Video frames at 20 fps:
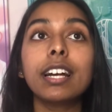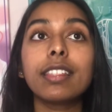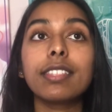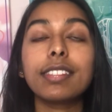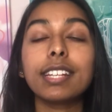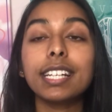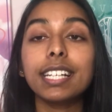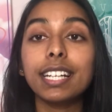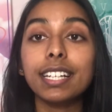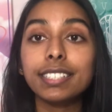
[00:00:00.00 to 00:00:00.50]

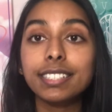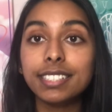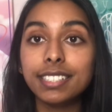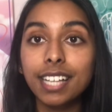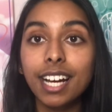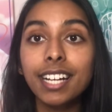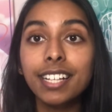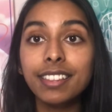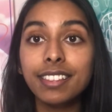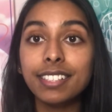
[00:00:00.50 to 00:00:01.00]
The
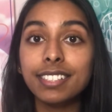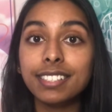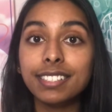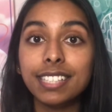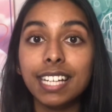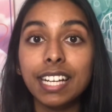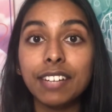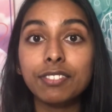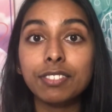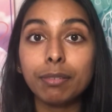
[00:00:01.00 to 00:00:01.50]
site that
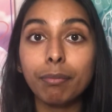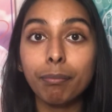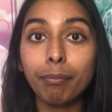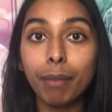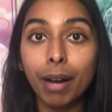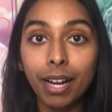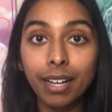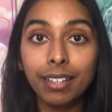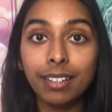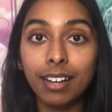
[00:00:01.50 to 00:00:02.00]
saved
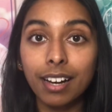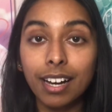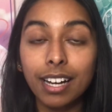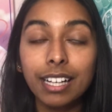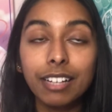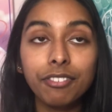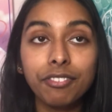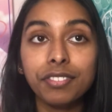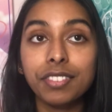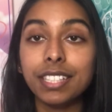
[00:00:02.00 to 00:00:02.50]
my
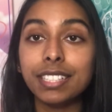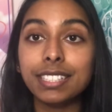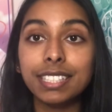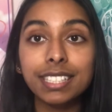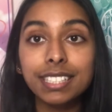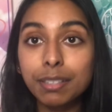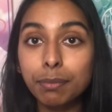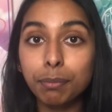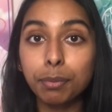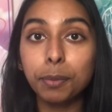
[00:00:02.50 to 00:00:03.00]
life, this
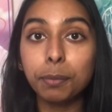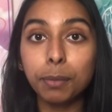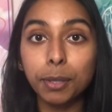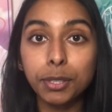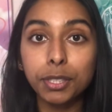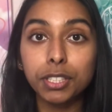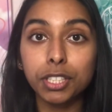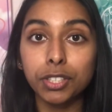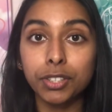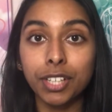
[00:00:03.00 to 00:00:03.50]
isn't
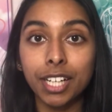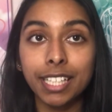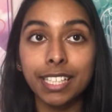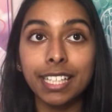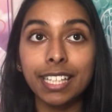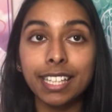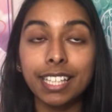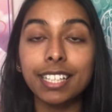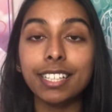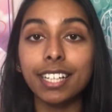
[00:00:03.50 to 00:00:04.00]
promotion or
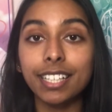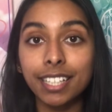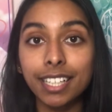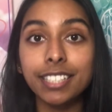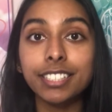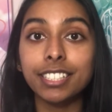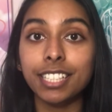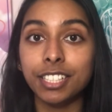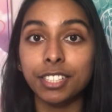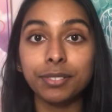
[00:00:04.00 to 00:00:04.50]
anything, like
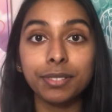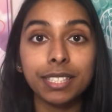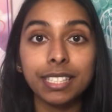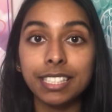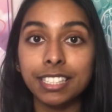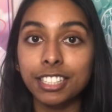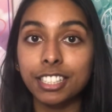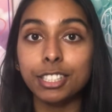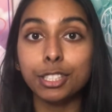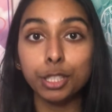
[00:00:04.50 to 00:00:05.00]
I
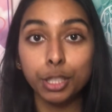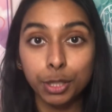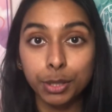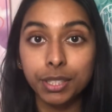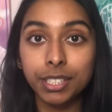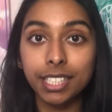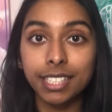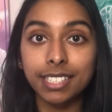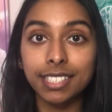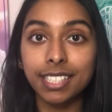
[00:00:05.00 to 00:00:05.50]
genuinely just
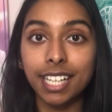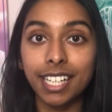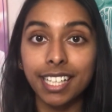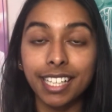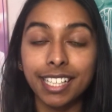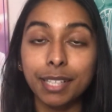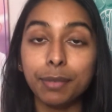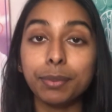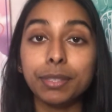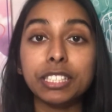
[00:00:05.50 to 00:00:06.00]
used this site
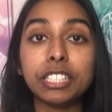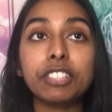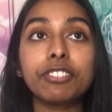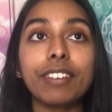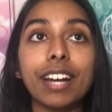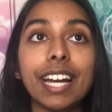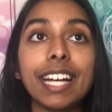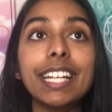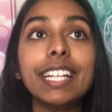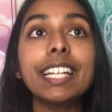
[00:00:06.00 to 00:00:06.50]
and it was
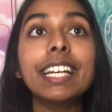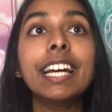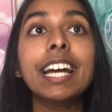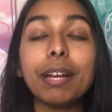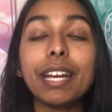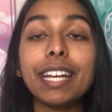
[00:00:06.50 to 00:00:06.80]
great.